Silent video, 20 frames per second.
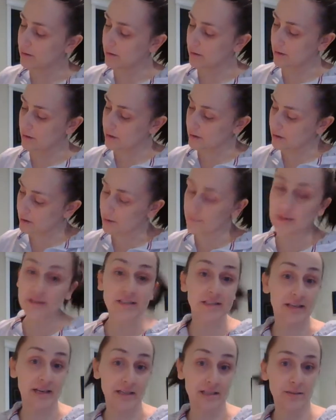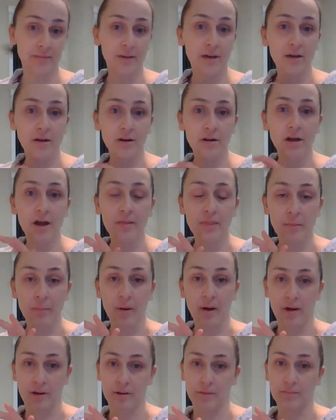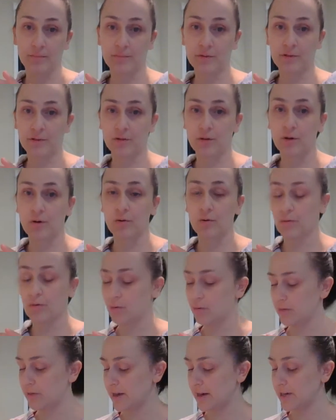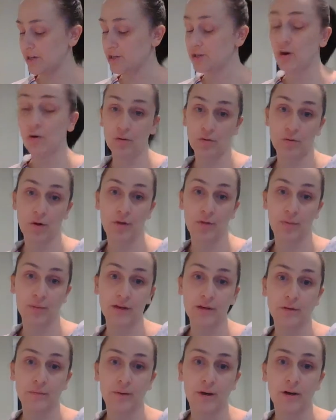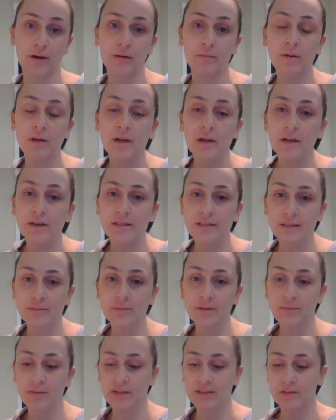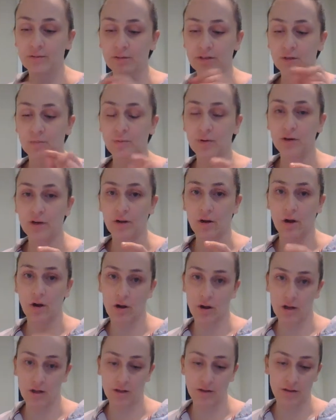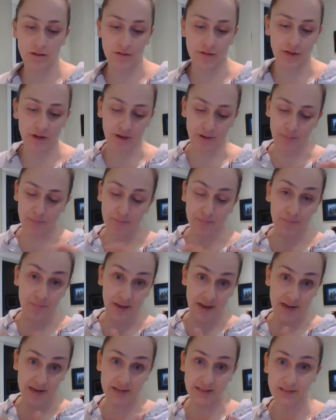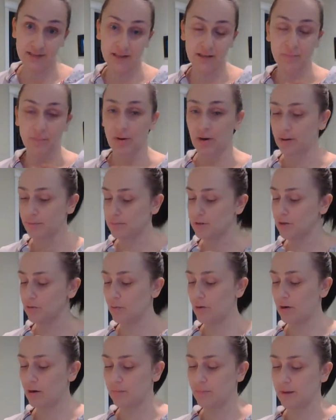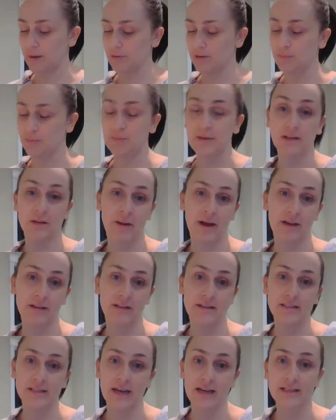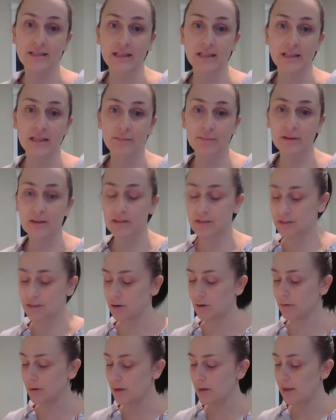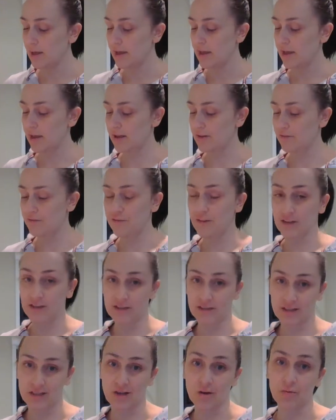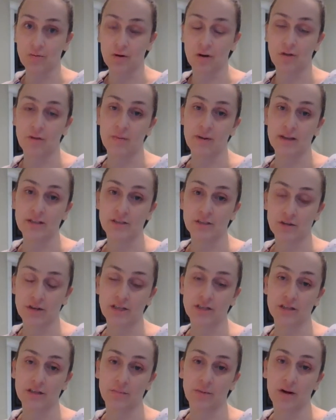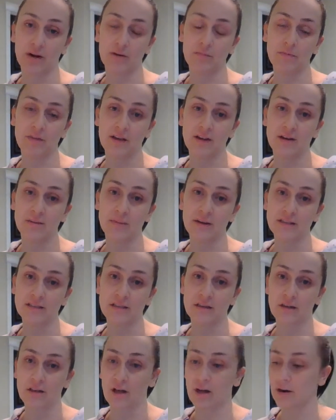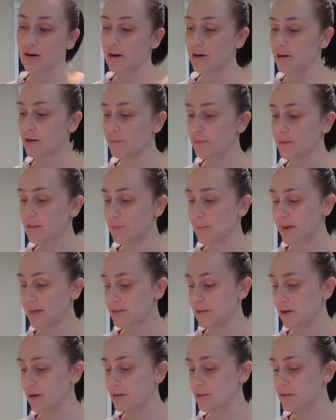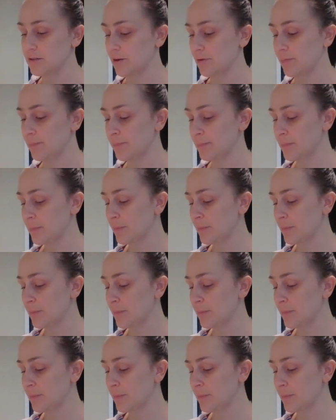a centimeter at the bottom so that I don't go all the way to the bottom, simply because when you're putting on the base at the bottom, you want to be able to peel back the sides a little bit. So if it's sewn all the way straight to the bottom, then it makes it a lot harder to put space on. So